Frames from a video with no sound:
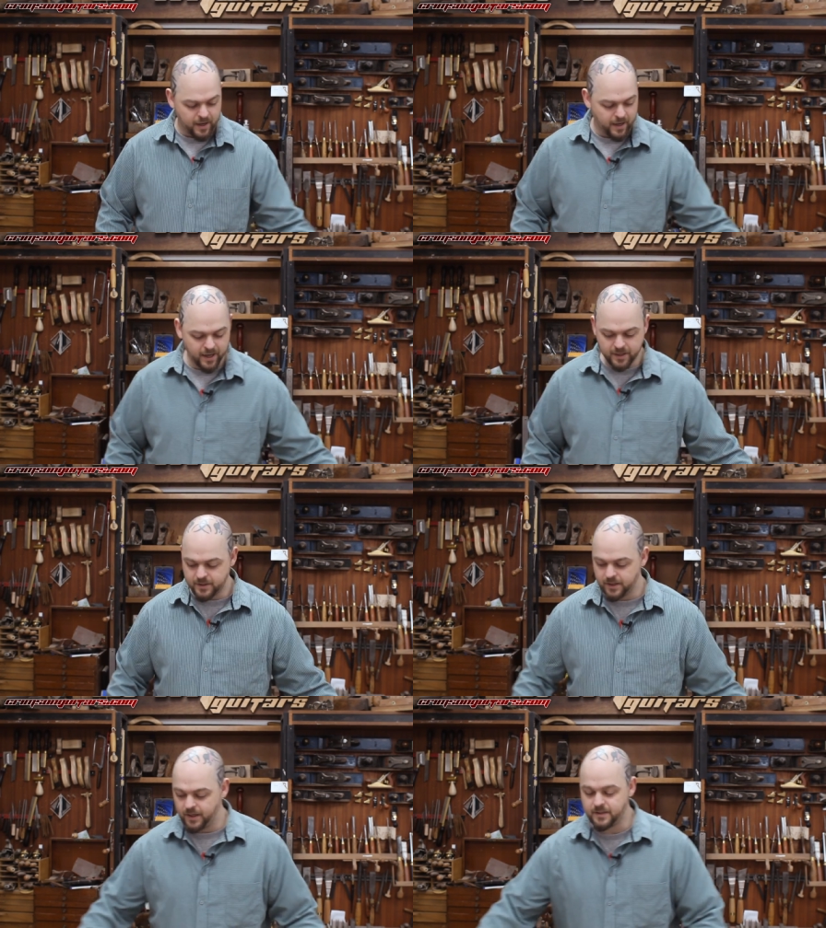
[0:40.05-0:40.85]

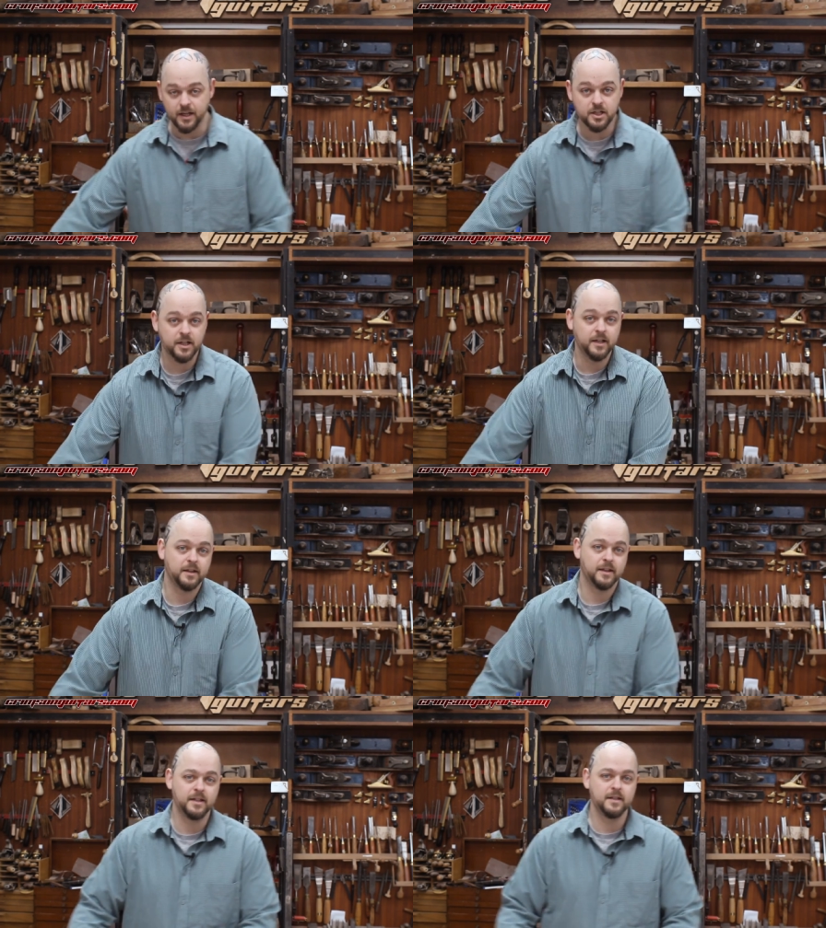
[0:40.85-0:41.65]
And essentially,
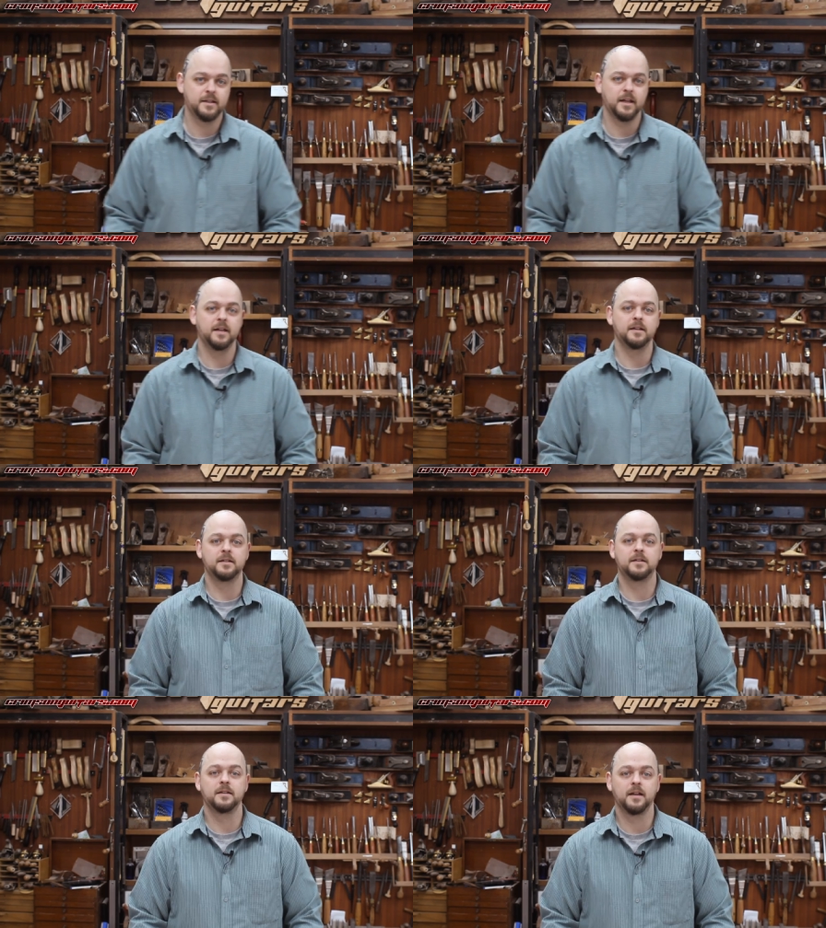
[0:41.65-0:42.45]
this
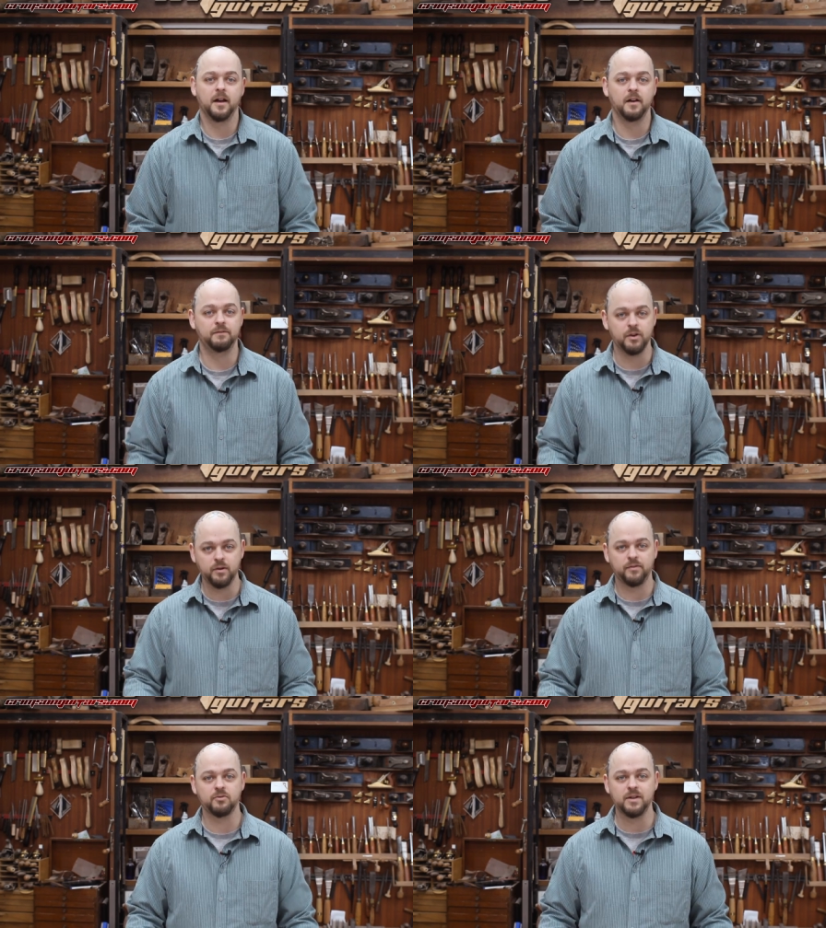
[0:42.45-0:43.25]
is a
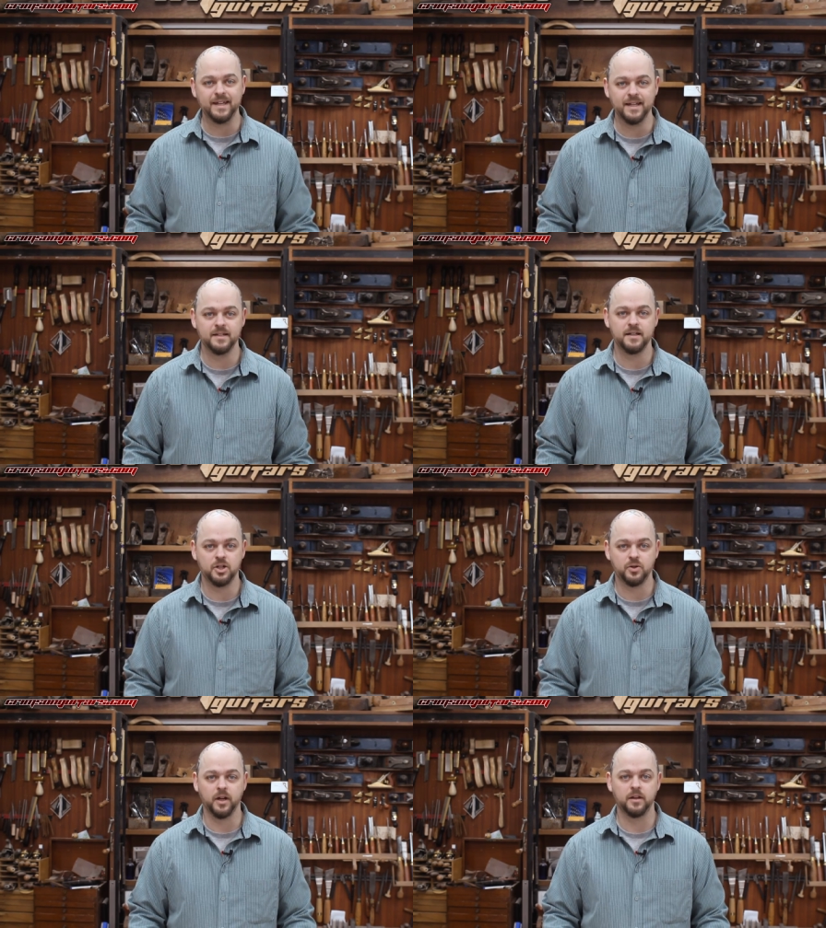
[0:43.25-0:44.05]
very, very easy
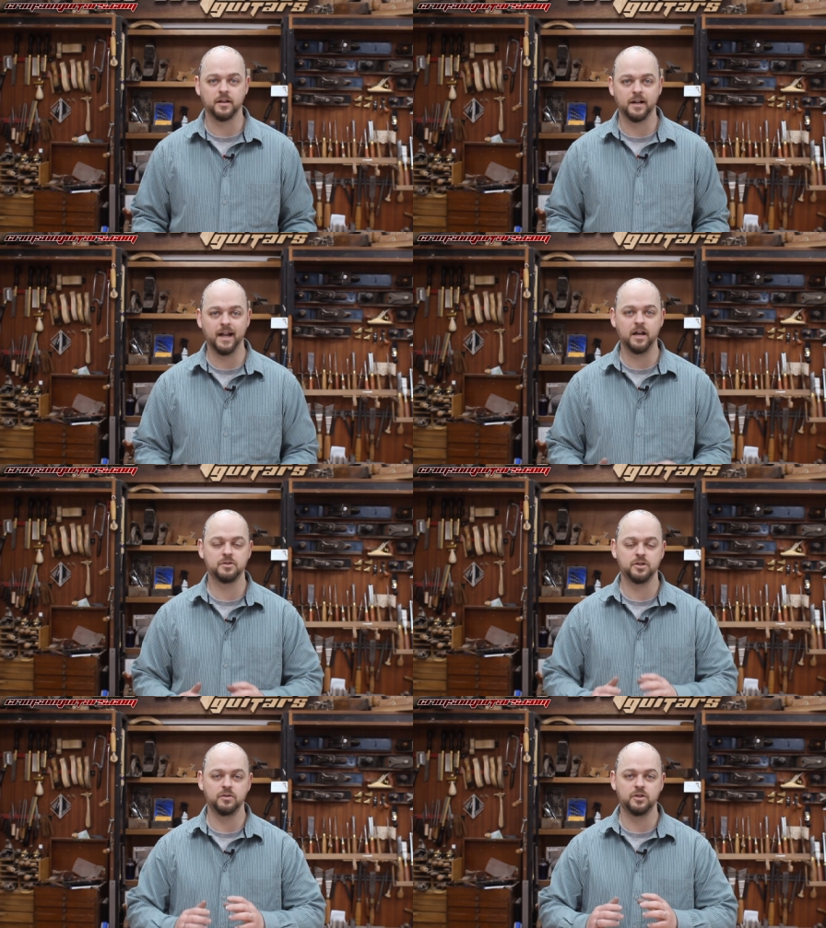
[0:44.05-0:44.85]
trick that
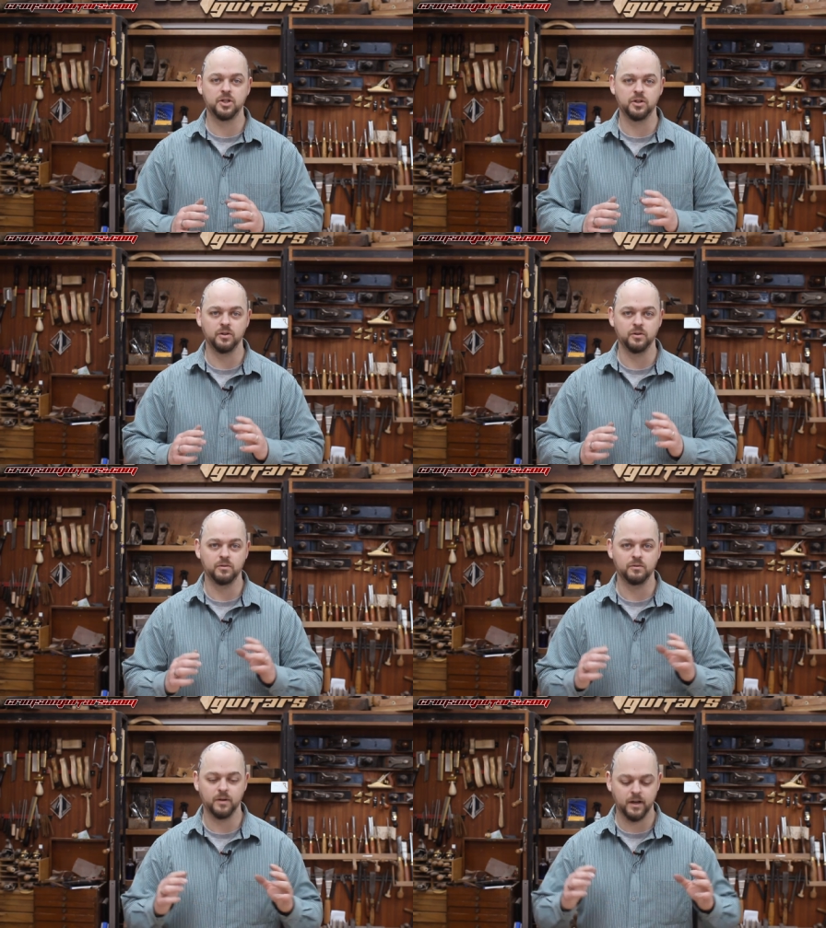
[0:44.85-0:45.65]
allows you
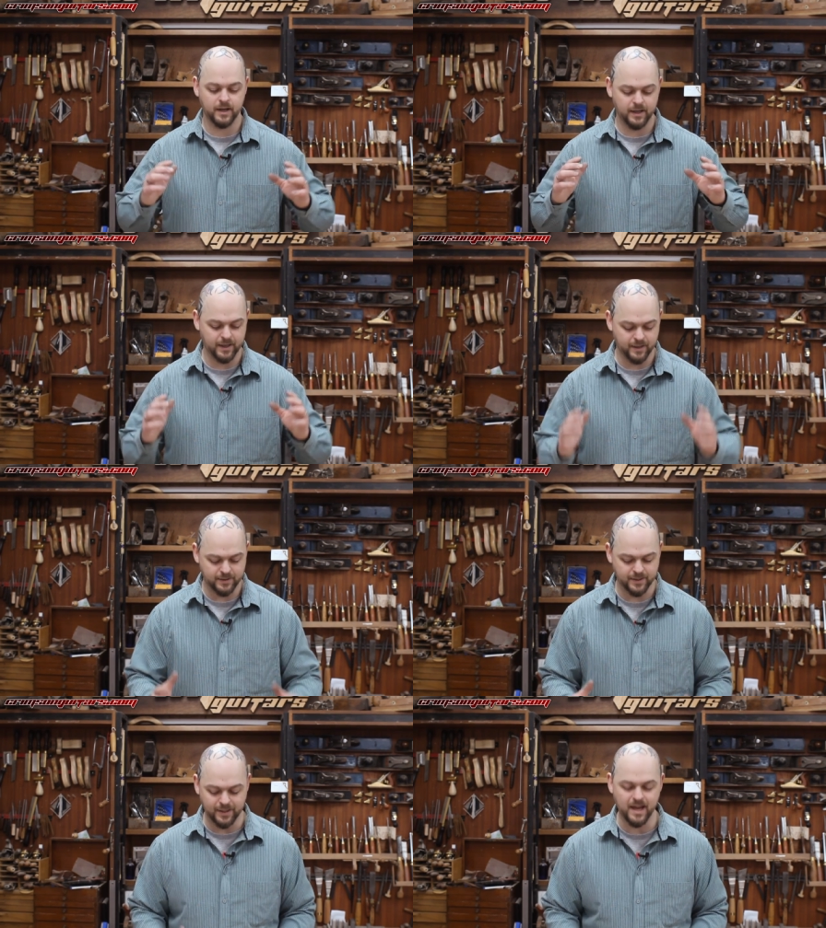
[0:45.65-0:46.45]
to, uh,
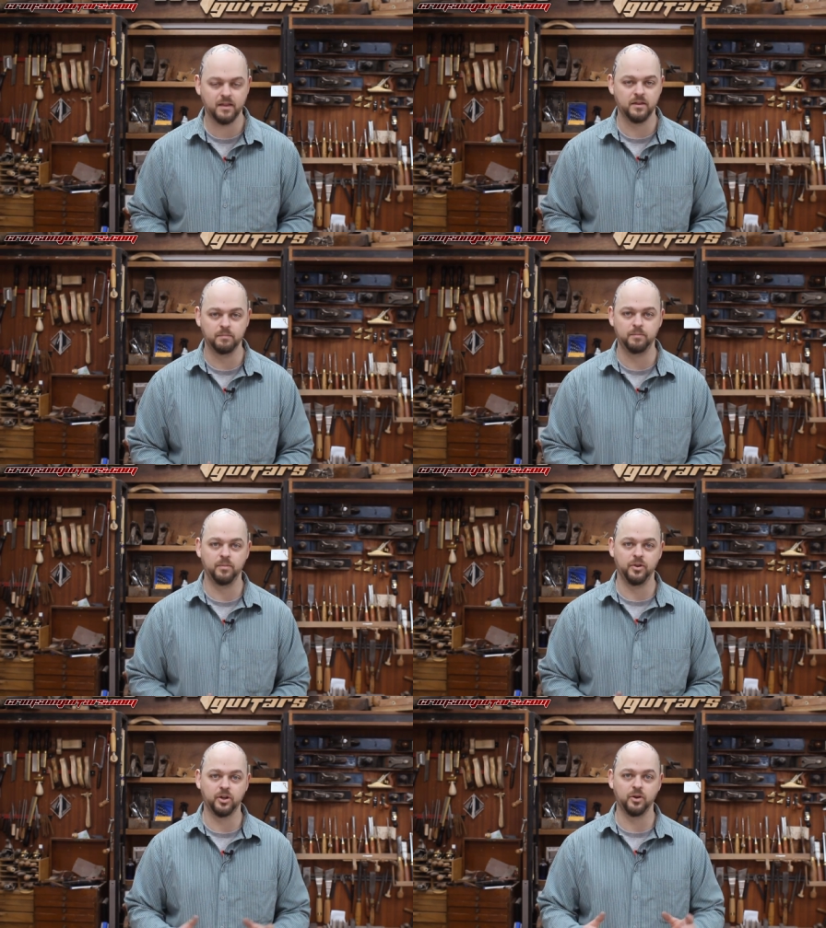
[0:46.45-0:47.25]
to get the,
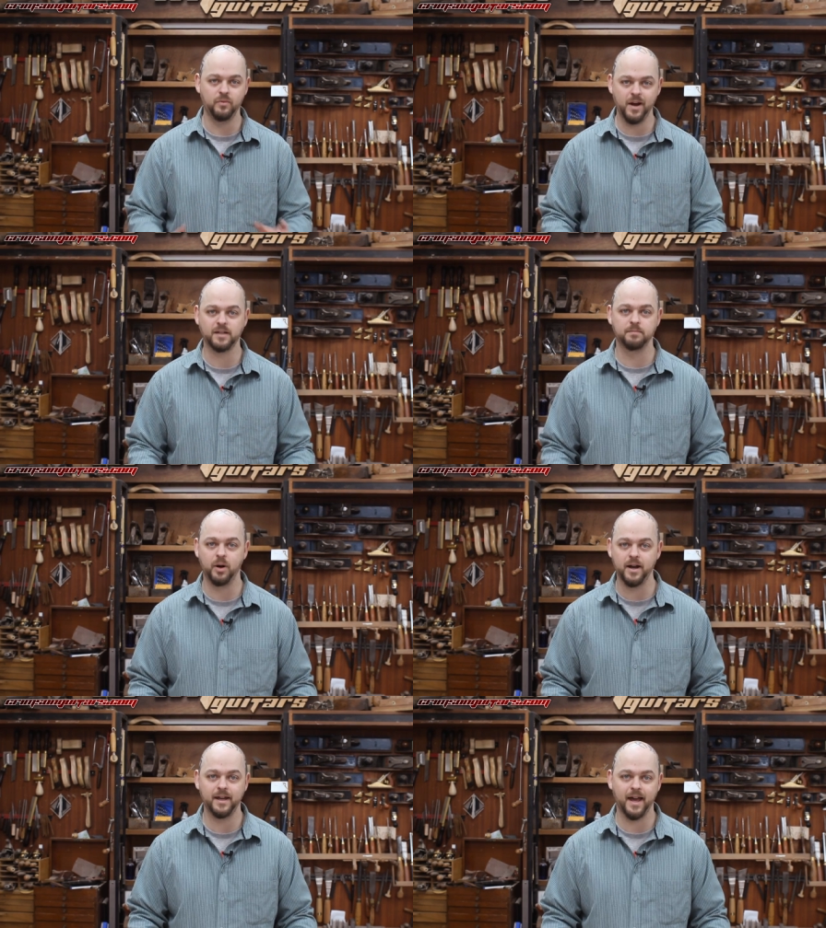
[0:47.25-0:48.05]
the correct
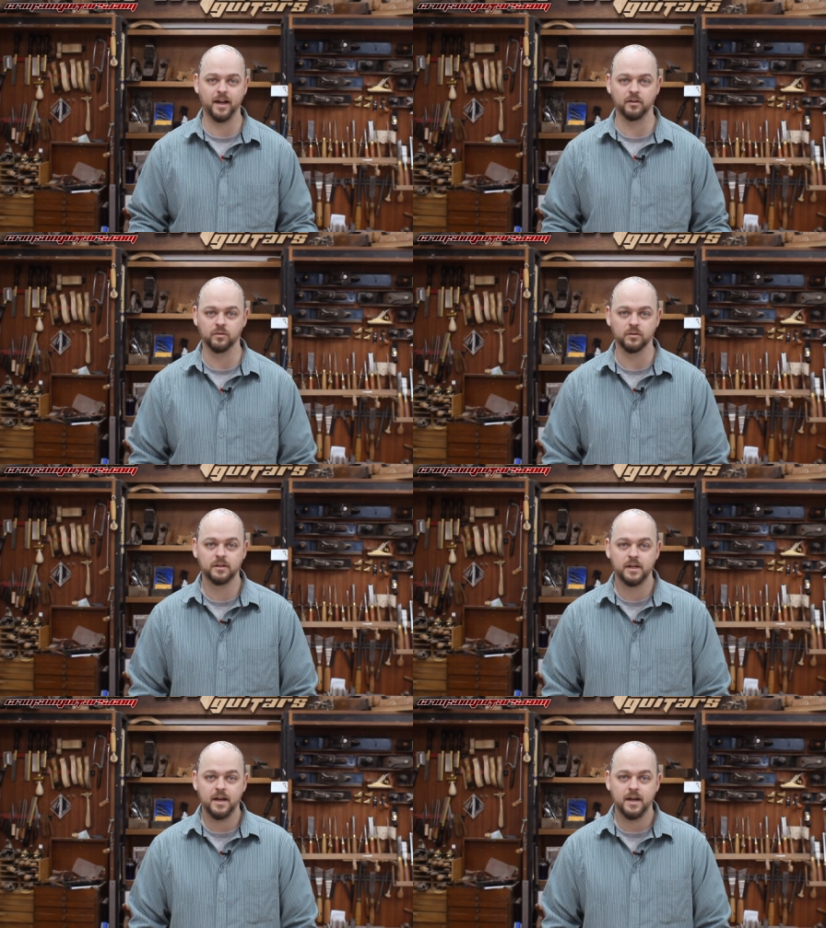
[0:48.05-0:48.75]
break angle